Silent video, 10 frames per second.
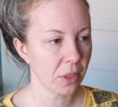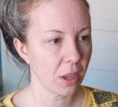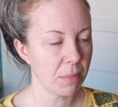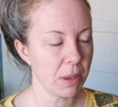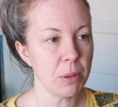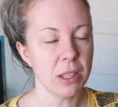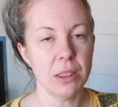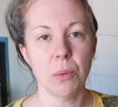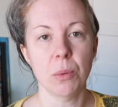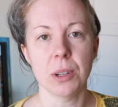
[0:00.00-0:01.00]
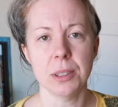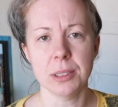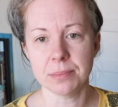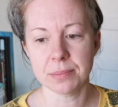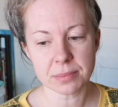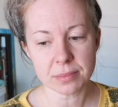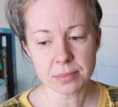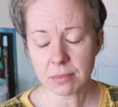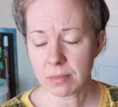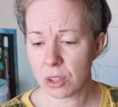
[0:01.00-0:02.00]
people in the world
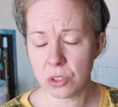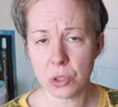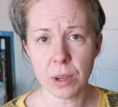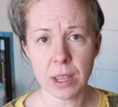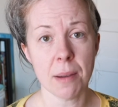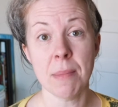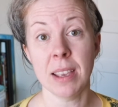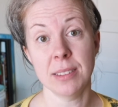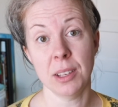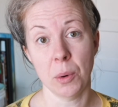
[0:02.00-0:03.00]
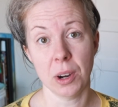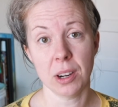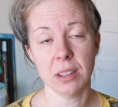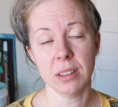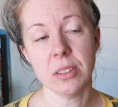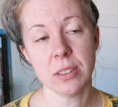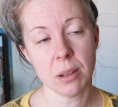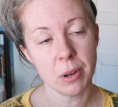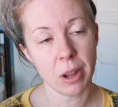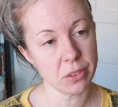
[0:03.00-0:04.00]
doing amazing work. There's
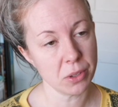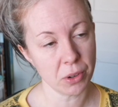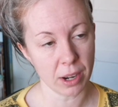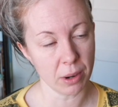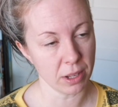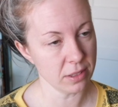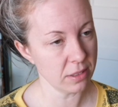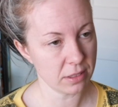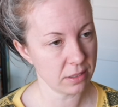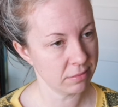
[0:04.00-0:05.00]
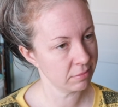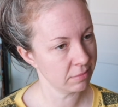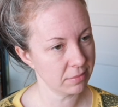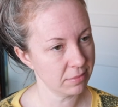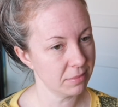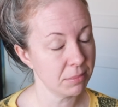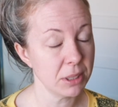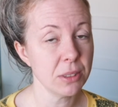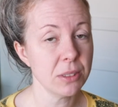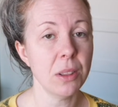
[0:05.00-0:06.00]
some not so great ones, but
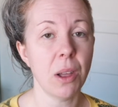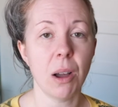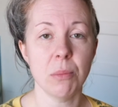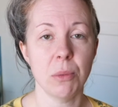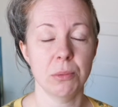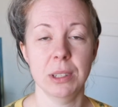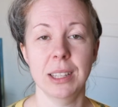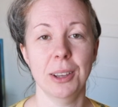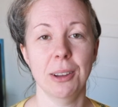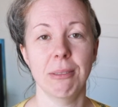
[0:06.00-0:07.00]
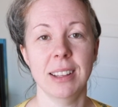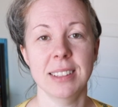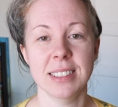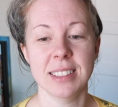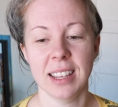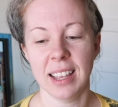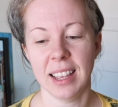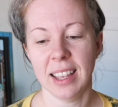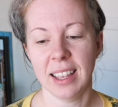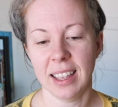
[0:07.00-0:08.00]
there's a lot more really good ones.
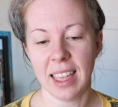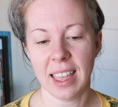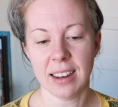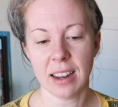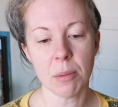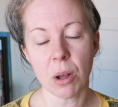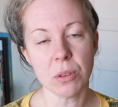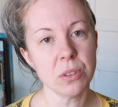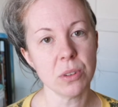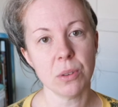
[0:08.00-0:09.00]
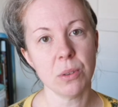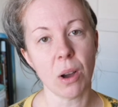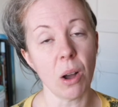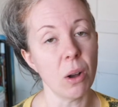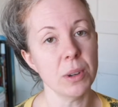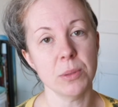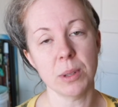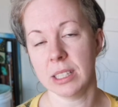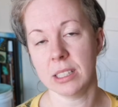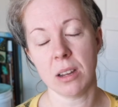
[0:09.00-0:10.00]
And I'm also always
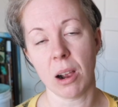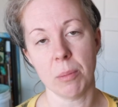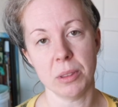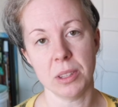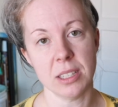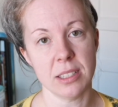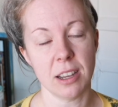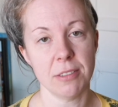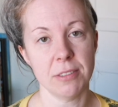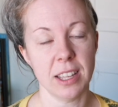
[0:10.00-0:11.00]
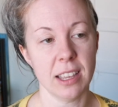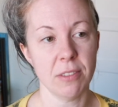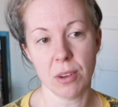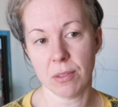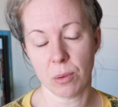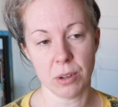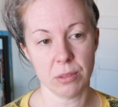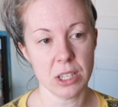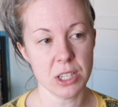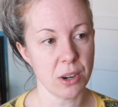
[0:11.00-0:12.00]
willing to talk about this stuff. Like if you ever want to
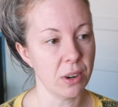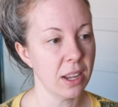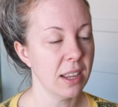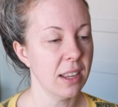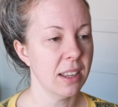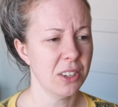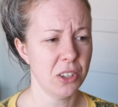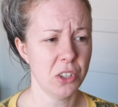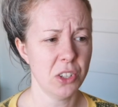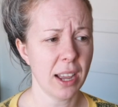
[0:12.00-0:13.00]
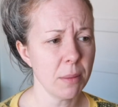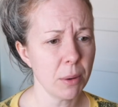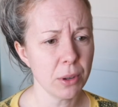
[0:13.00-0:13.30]
reach out and just chat about